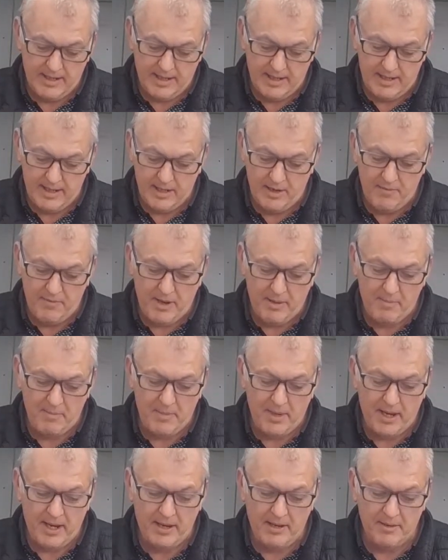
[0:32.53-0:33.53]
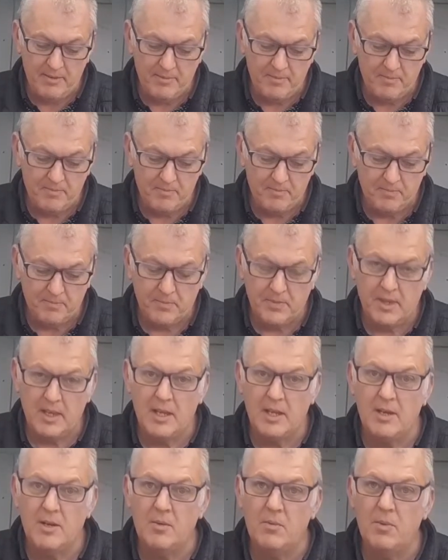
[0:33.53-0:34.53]
in November.
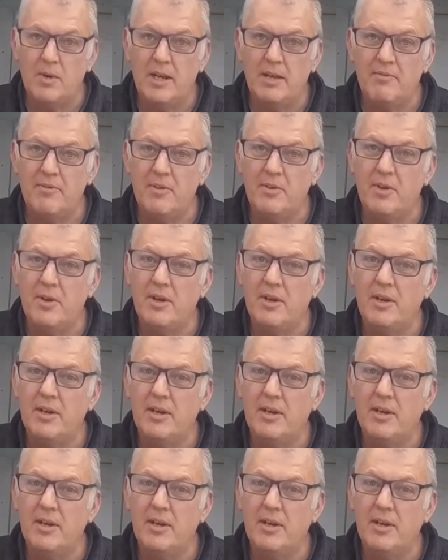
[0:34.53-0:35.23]
Well, if you've